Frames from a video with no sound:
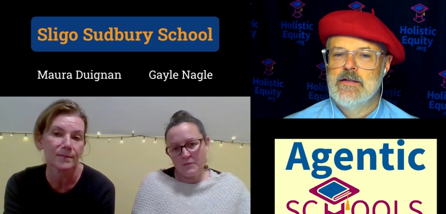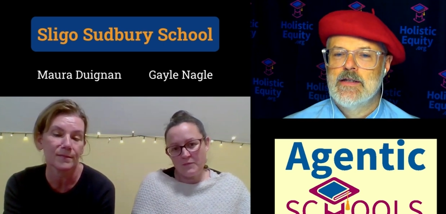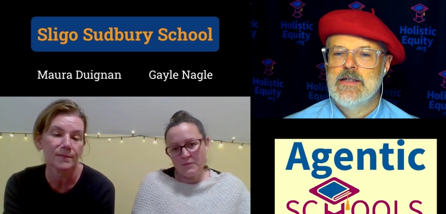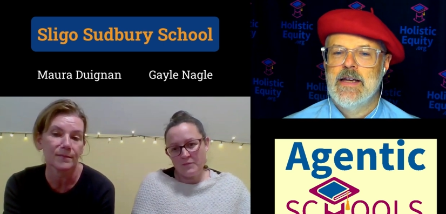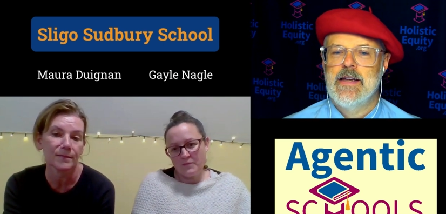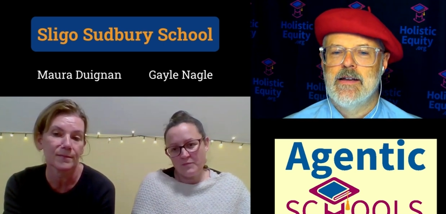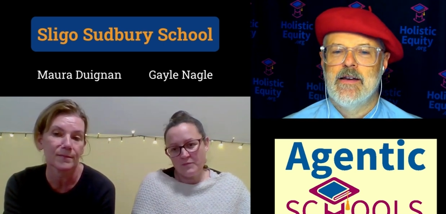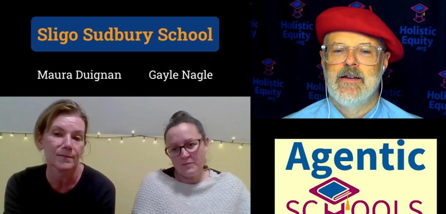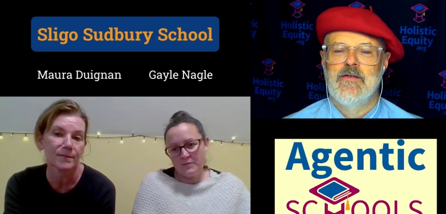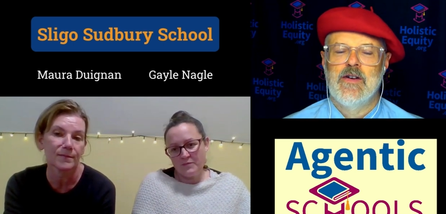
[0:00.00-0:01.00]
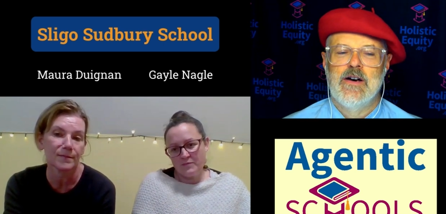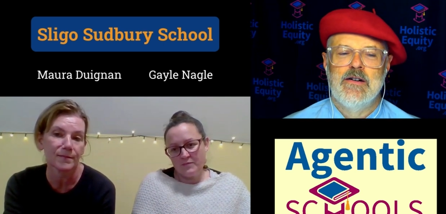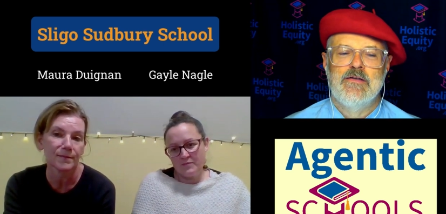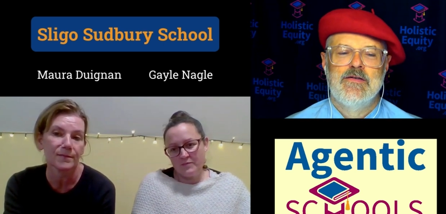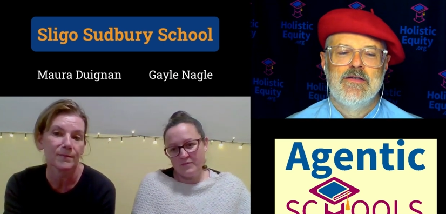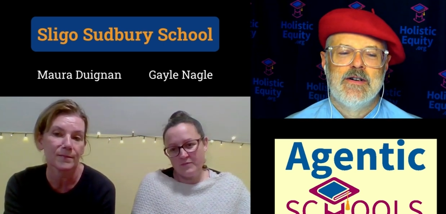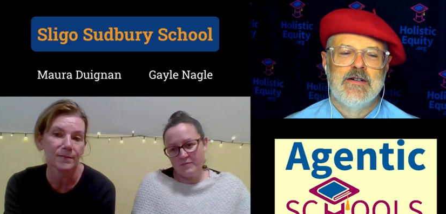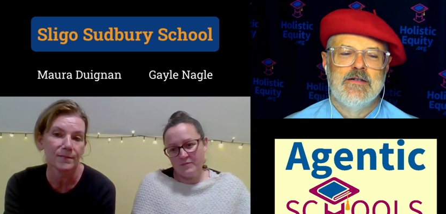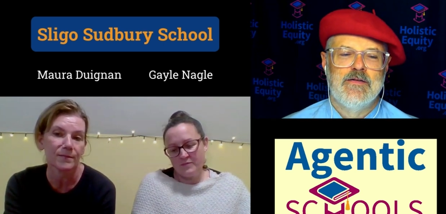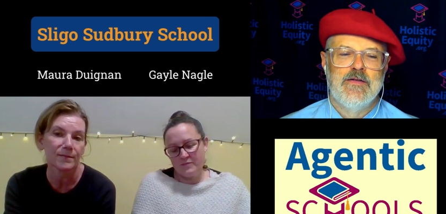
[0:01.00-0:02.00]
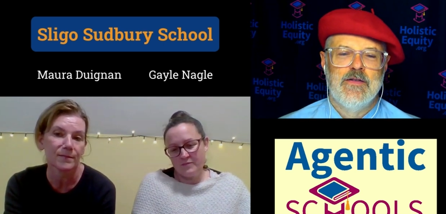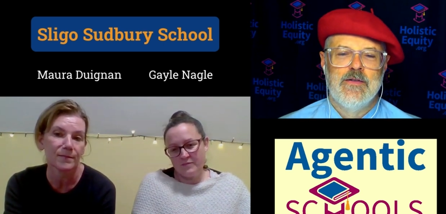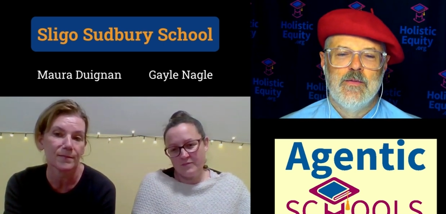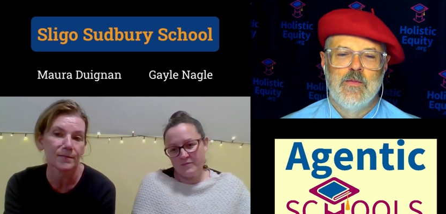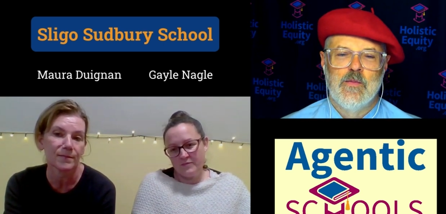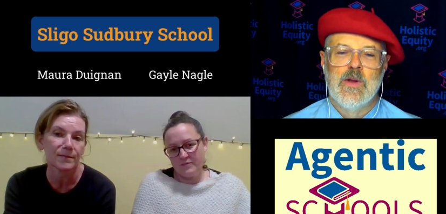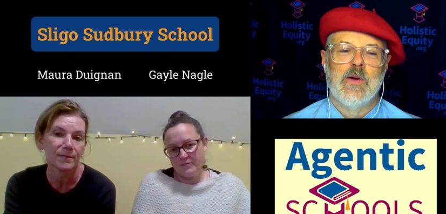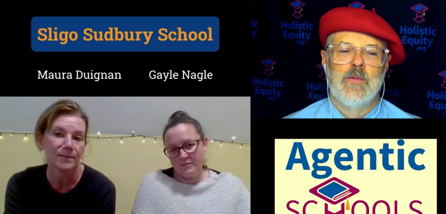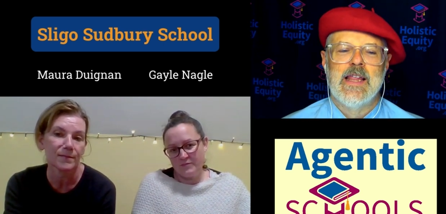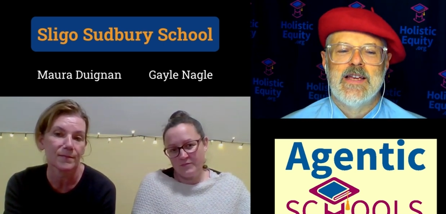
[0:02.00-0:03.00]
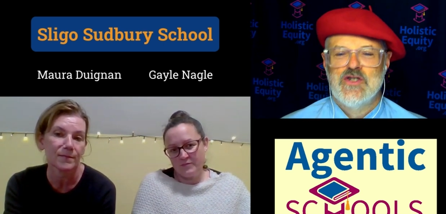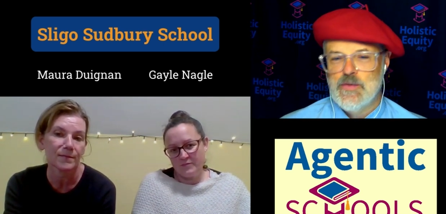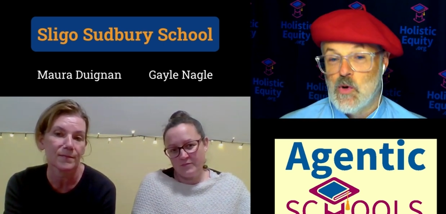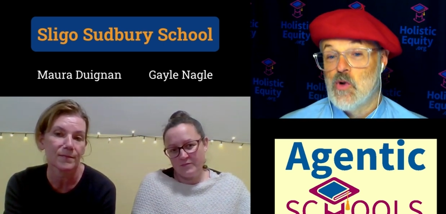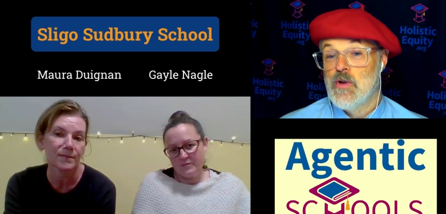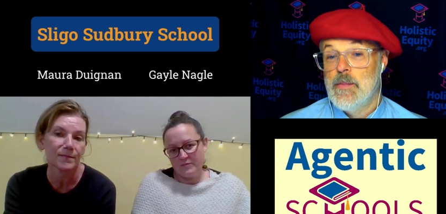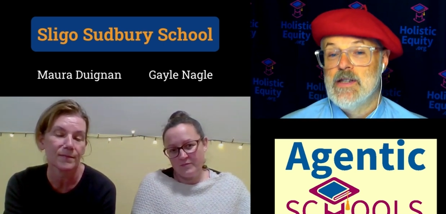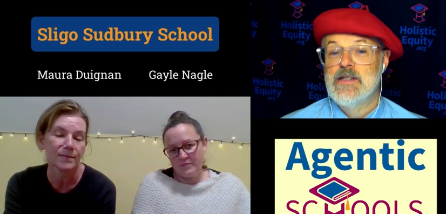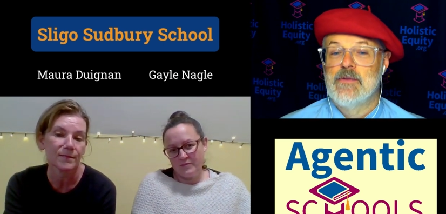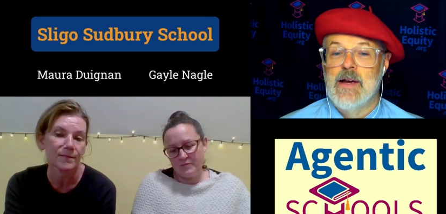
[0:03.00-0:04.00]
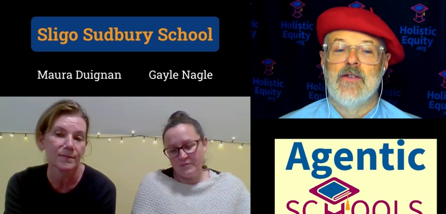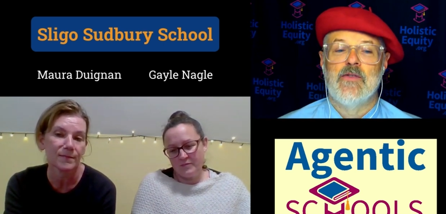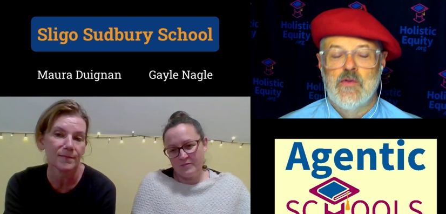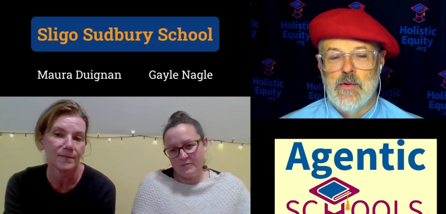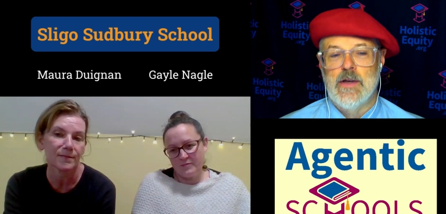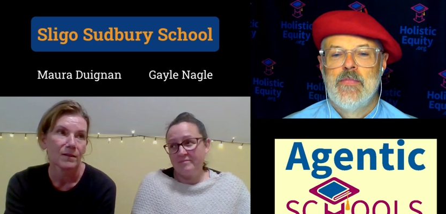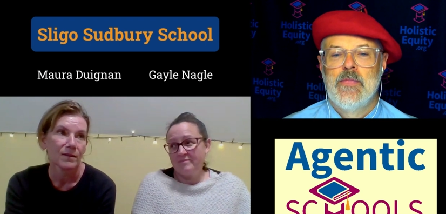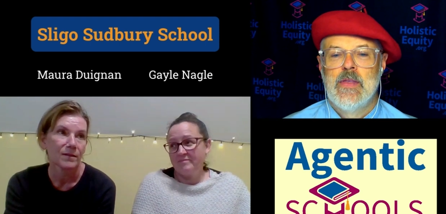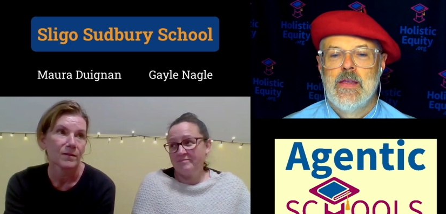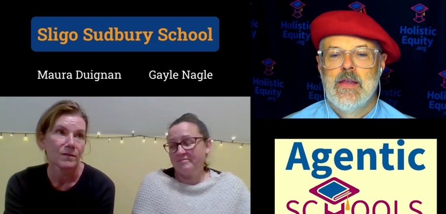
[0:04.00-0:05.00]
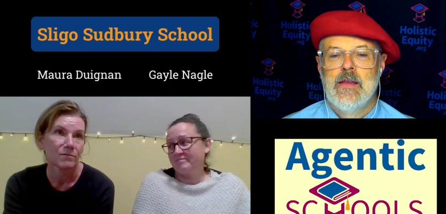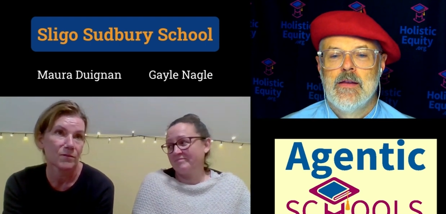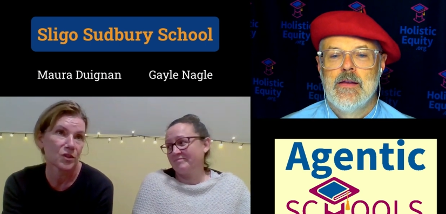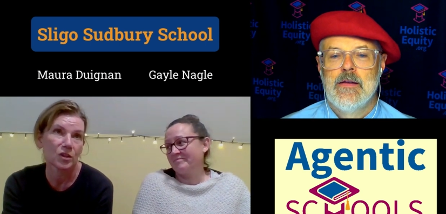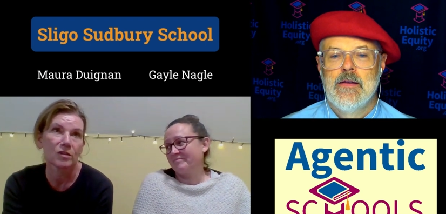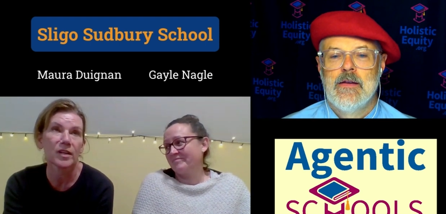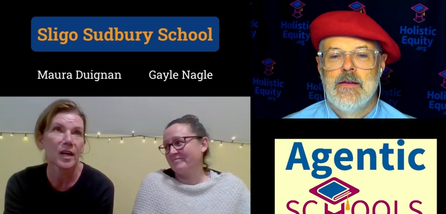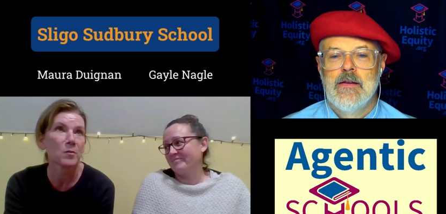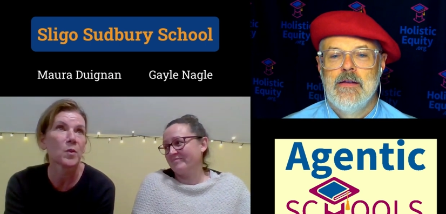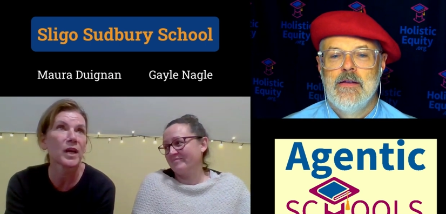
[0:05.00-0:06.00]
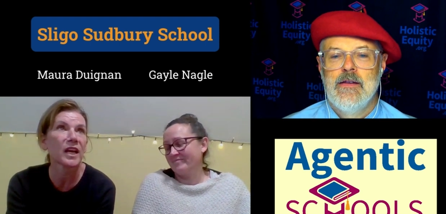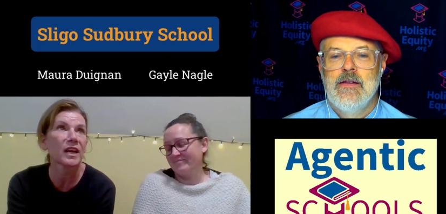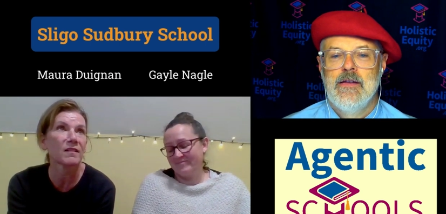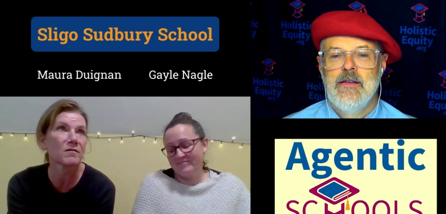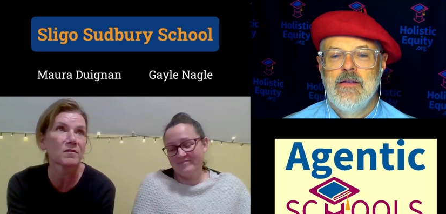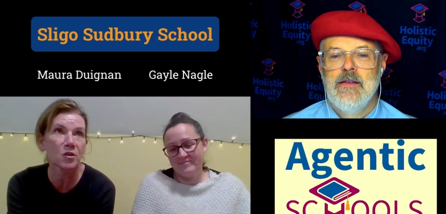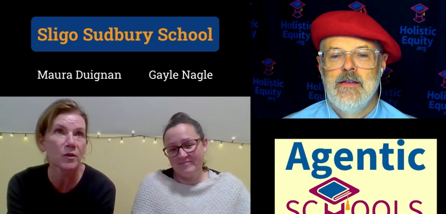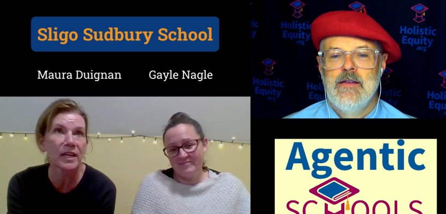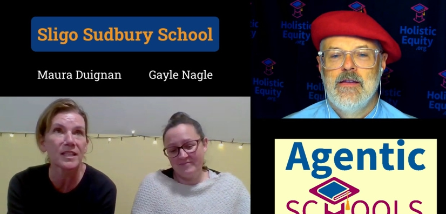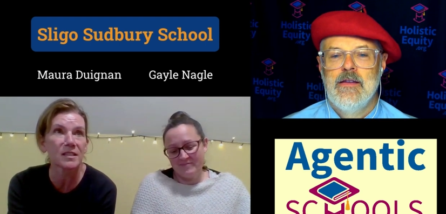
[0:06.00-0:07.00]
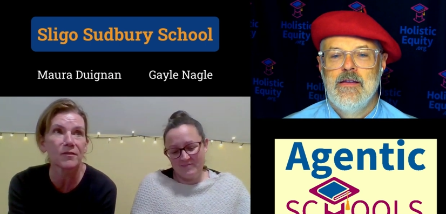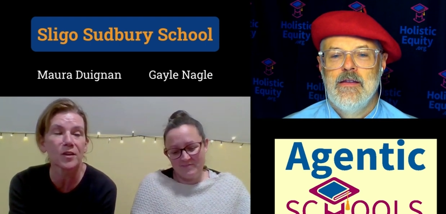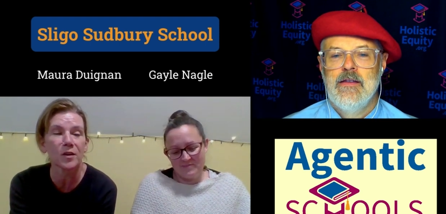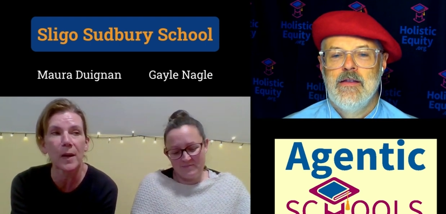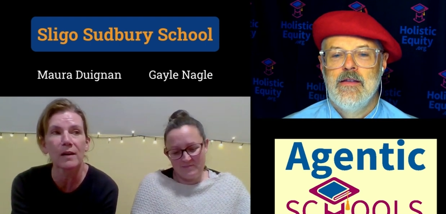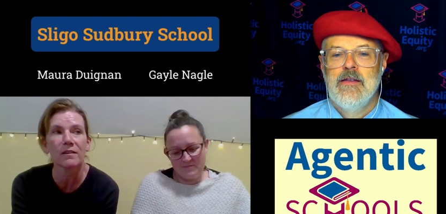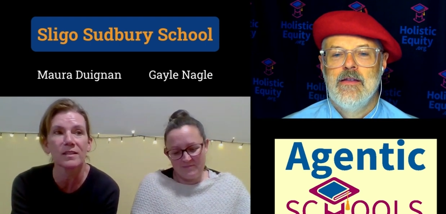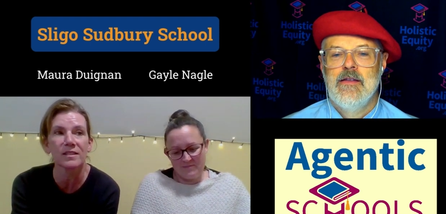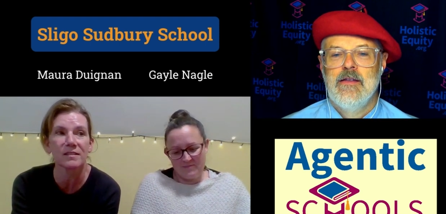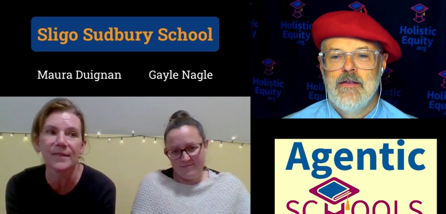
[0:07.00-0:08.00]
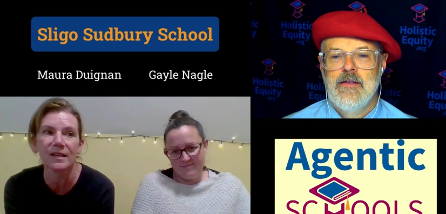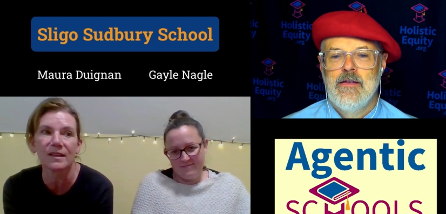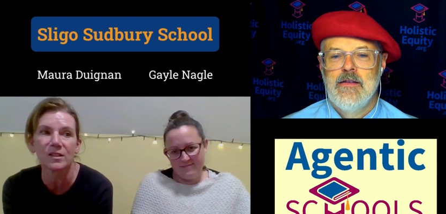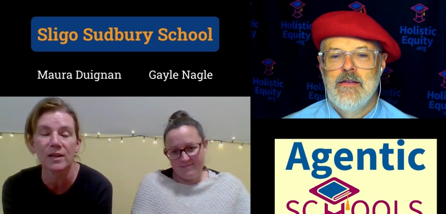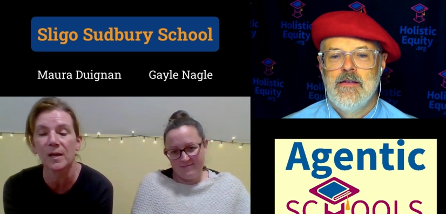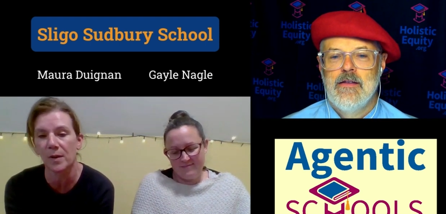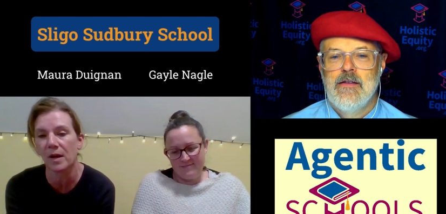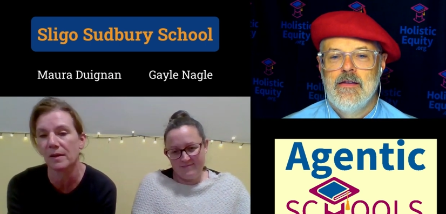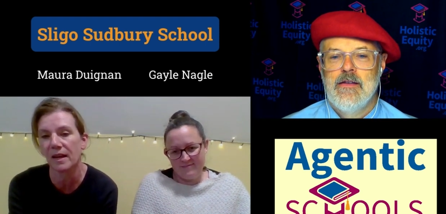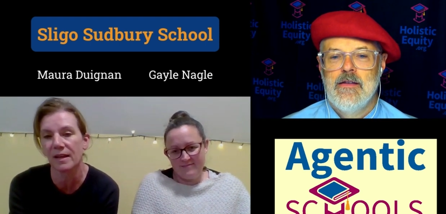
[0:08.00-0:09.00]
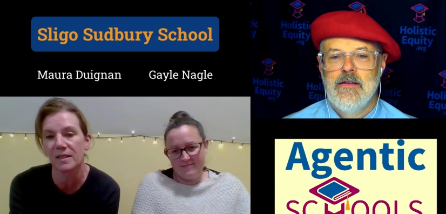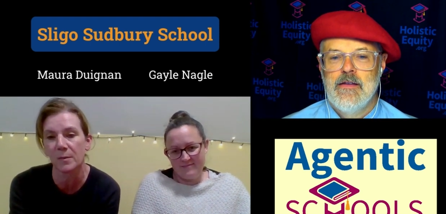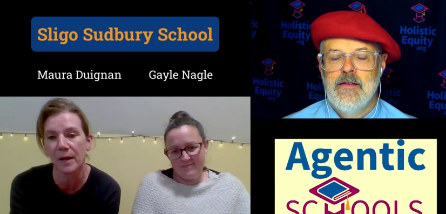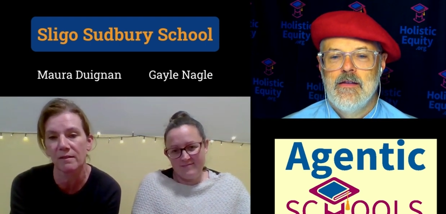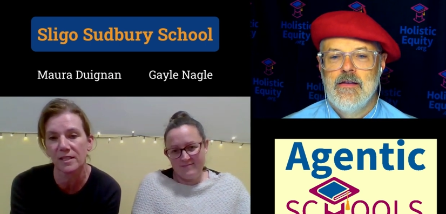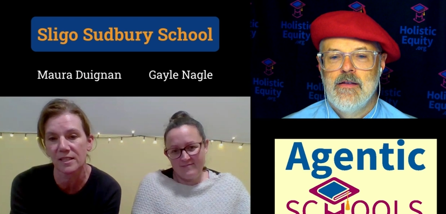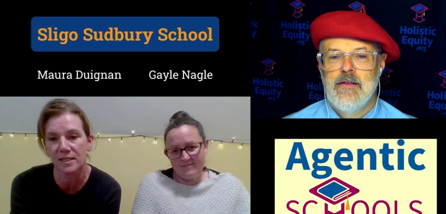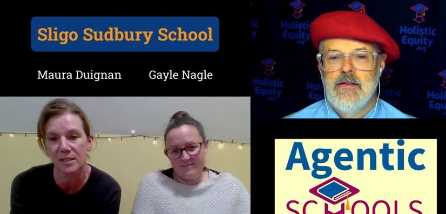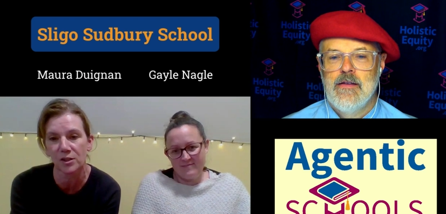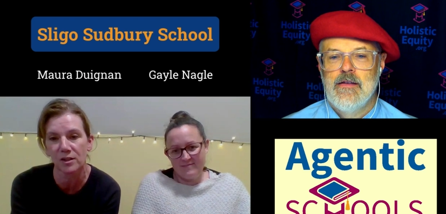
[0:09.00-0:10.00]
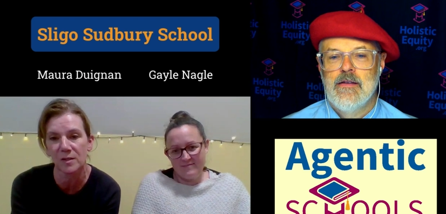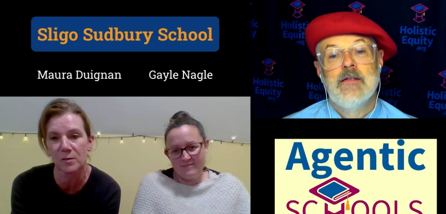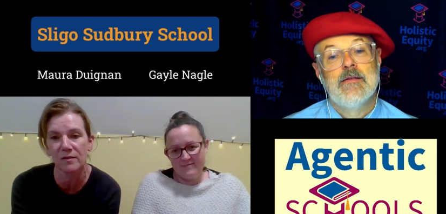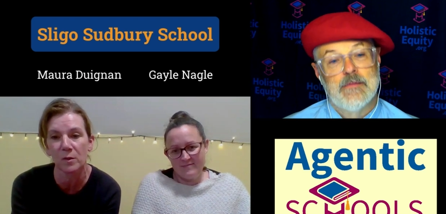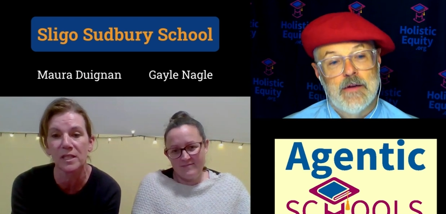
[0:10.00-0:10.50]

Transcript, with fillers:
Speaker 1: state of of, of re- relationship or agreements around screens?
Speaker 2: Children can bring in screens if their parents. It's really a, yeah, it's a parent's decision, I suppose, if they